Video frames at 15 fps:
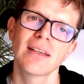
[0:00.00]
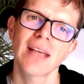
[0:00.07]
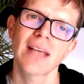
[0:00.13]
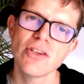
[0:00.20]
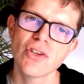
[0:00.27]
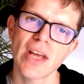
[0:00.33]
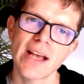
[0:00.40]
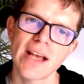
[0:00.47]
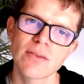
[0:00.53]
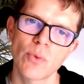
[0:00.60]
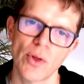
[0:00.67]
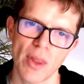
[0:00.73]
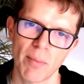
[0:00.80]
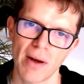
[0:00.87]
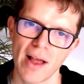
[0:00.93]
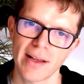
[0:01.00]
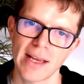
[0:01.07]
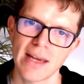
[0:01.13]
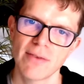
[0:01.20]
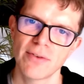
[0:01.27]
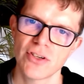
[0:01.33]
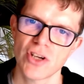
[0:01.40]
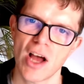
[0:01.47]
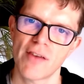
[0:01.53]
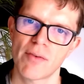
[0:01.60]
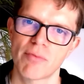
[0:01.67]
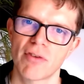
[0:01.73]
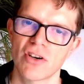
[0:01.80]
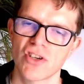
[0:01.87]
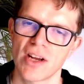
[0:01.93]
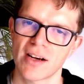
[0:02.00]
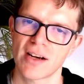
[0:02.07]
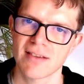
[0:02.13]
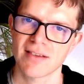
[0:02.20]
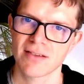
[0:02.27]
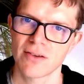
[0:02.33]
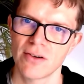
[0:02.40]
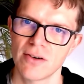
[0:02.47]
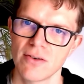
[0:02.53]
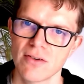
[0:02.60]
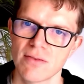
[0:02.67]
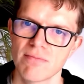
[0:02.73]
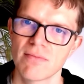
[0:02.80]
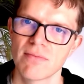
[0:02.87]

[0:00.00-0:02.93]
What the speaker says: Can you guess what the plugin for Java projects is called?